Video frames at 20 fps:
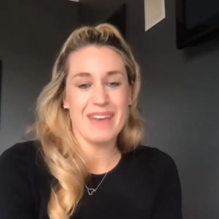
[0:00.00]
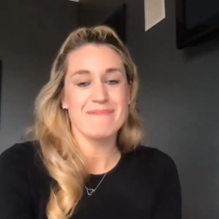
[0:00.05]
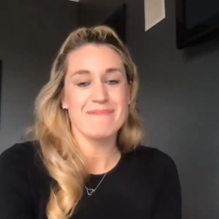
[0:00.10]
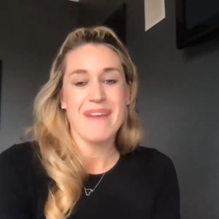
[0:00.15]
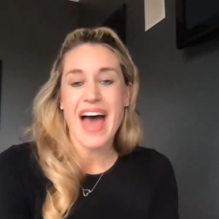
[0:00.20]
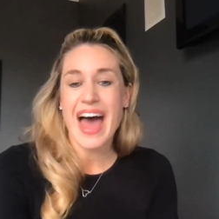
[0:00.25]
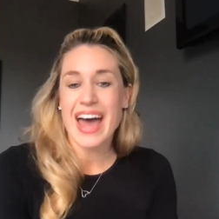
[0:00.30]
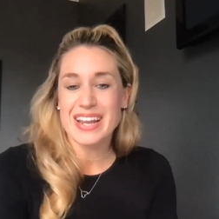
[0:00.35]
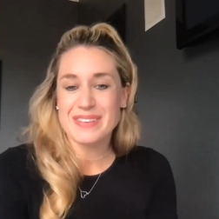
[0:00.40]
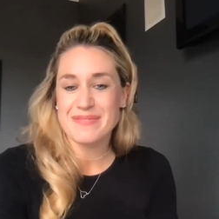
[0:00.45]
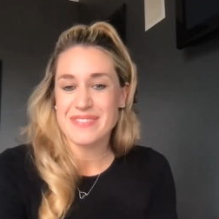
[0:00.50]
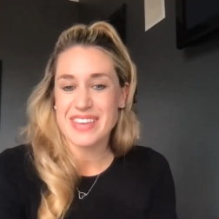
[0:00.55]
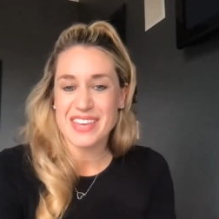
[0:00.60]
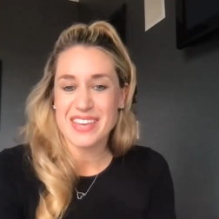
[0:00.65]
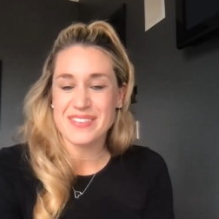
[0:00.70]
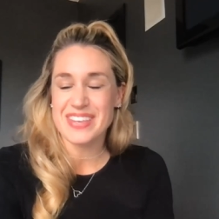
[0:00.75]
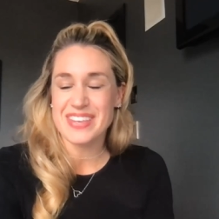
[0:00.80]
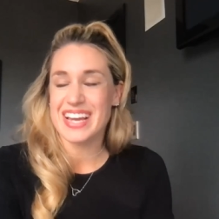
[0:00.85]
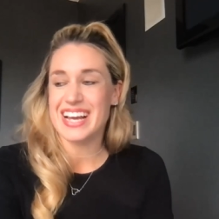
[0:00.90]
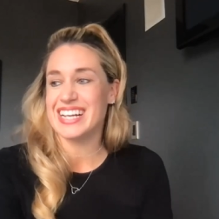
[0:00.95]
will get mad at
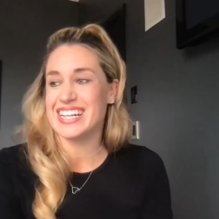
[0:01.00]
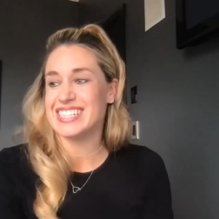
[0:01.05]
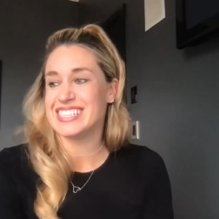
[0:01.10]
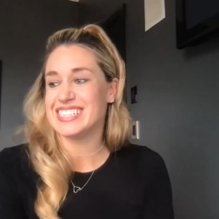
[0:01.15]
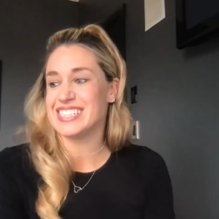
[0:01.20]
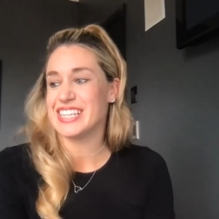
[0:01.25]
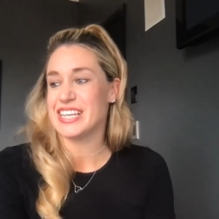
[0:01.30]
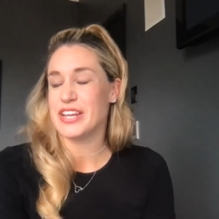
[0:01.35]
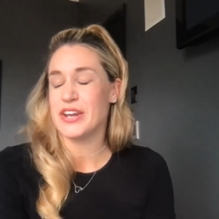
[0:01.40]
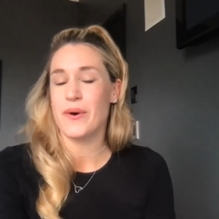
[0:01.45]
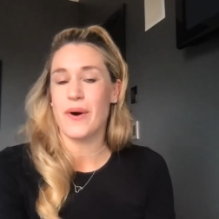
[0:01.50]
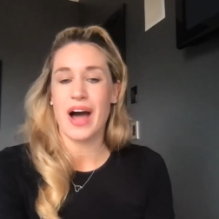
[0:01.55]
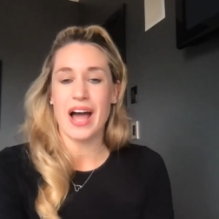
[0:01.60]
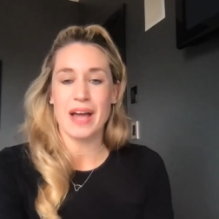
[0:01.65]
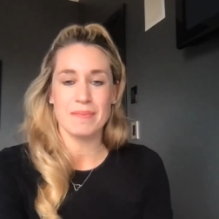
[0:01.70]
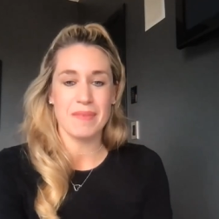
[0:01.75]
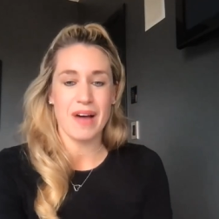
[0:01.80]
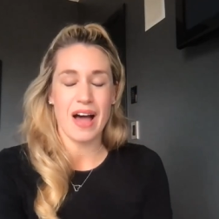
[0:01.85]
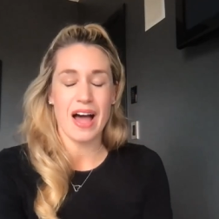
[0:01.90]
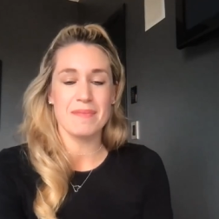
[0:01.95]
me because you know
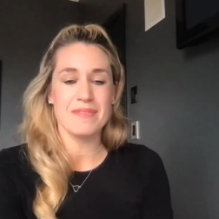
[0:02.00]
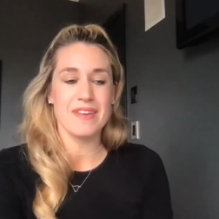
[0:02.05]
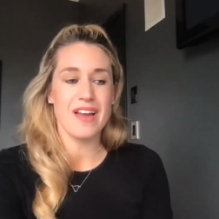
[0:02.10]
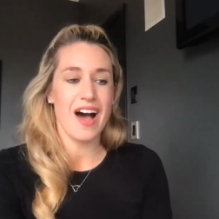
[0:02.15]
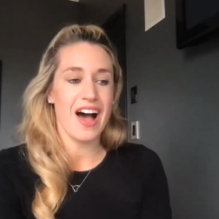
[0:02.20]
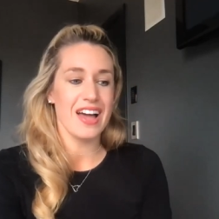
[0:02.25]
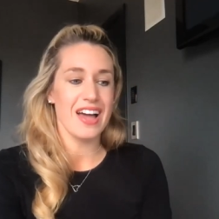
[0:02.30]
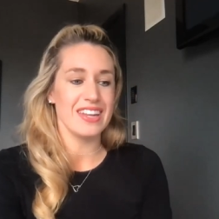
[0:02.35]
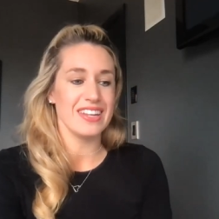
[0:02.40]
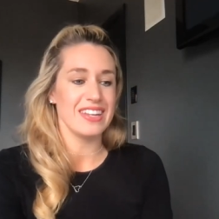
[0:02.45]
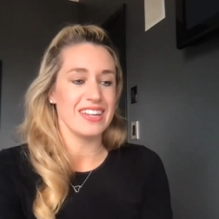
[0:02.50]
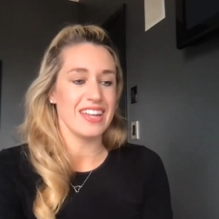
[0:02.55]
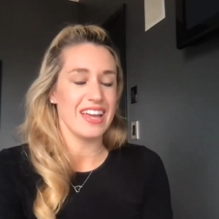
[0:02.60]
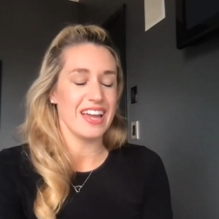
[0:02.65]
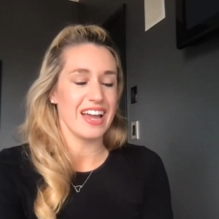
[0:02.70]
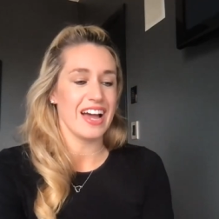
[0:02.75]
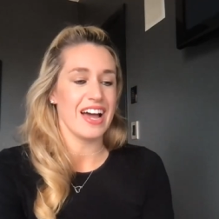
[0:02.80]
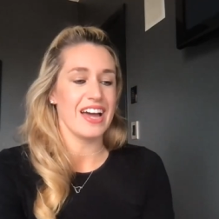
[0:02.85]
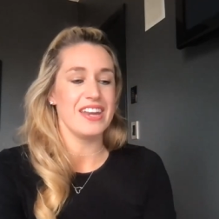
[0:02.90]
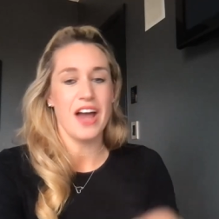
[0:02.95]
I'm I'm not
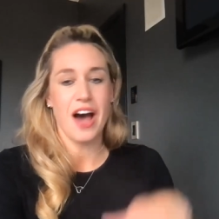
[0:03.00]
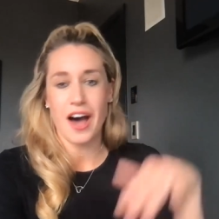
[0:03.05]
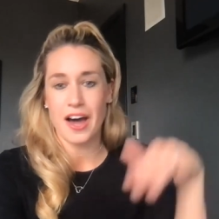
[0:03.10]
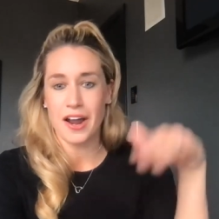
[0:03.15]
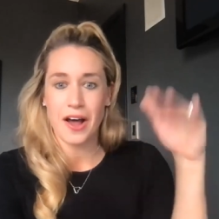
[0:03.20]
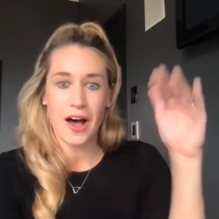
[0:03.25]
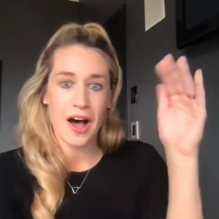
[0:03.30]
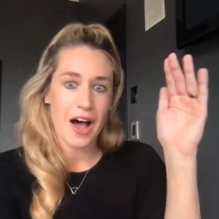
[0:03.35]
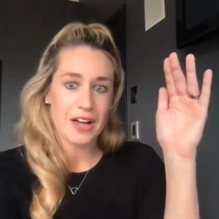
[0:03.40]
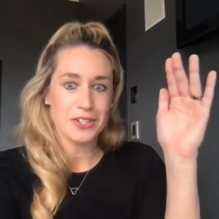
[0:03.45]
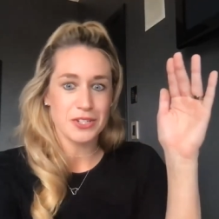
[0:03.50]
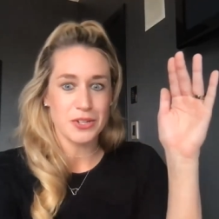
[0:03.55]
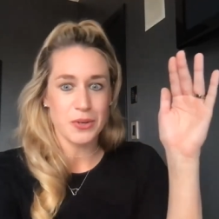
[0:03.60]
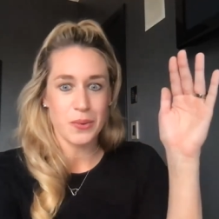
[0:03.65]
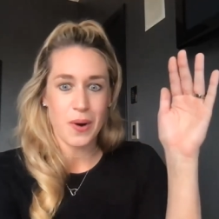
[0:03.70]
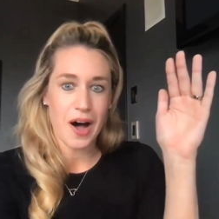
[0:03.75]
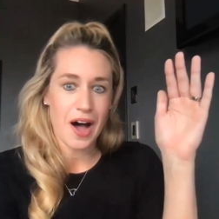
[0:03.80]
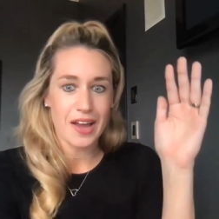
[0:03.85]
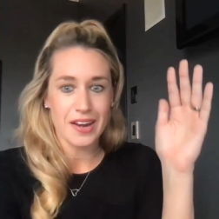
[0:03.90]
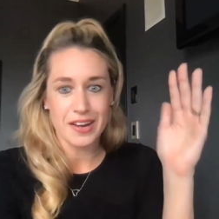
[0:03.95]
like a not hot
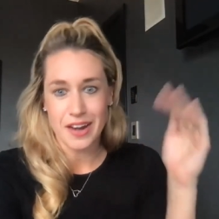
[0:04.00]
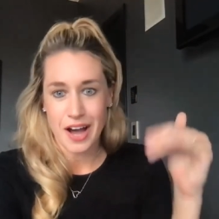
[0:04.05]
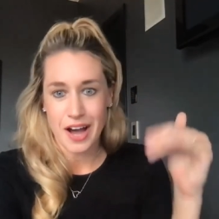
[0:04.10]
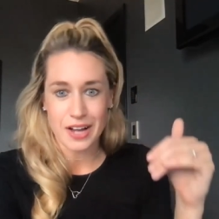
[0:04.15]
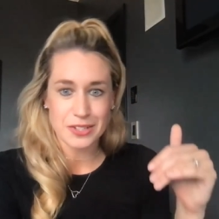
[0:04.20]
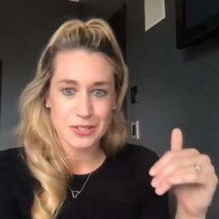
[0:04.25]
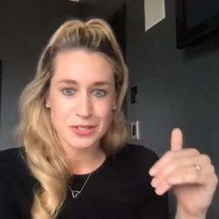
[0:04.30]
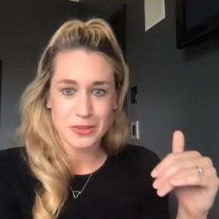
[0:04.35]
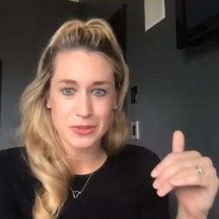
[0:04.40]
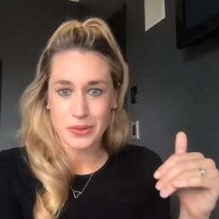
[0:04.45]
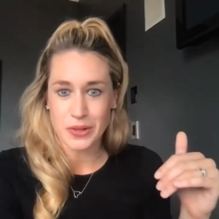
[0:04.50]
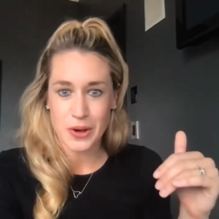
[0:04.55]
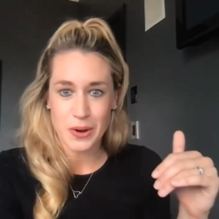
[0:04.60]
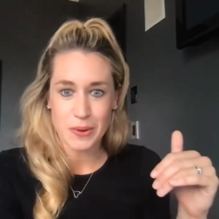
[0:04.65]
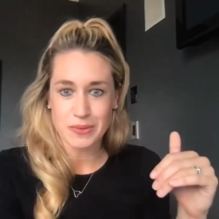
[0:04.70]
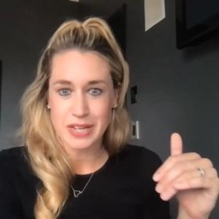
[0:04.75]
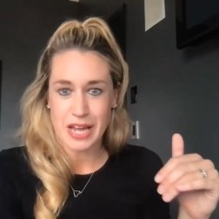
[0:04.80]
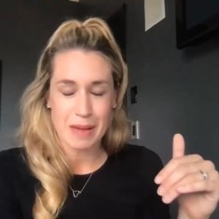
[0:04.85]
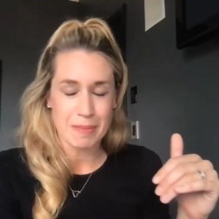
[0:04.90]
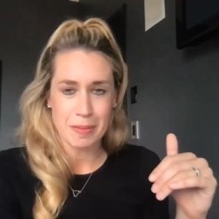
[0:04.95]
too high, not too
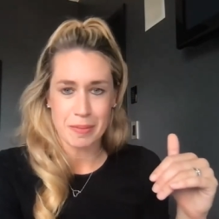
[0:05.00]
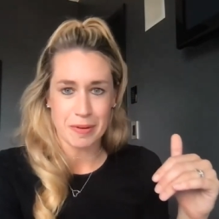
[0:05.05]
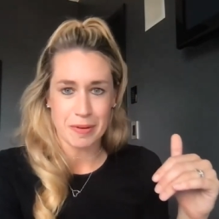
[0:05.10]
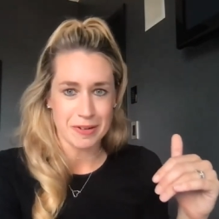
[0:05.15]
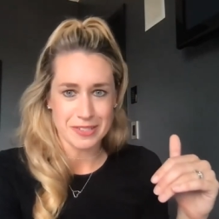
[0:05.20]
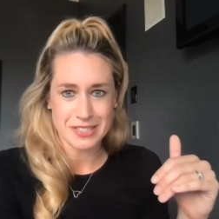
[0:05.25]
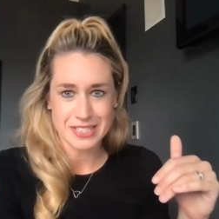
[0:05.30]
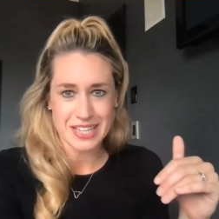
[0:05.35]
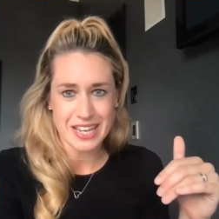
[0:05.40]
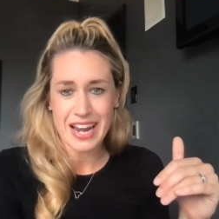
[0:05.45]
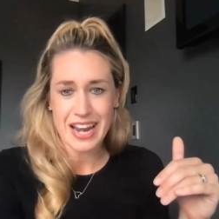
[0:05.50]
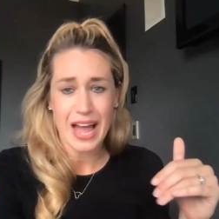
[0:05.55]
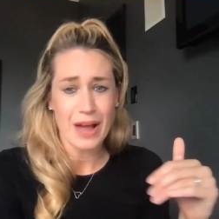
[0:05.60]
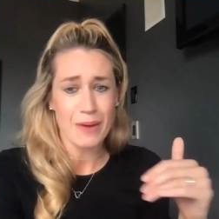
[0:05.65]
low type of person.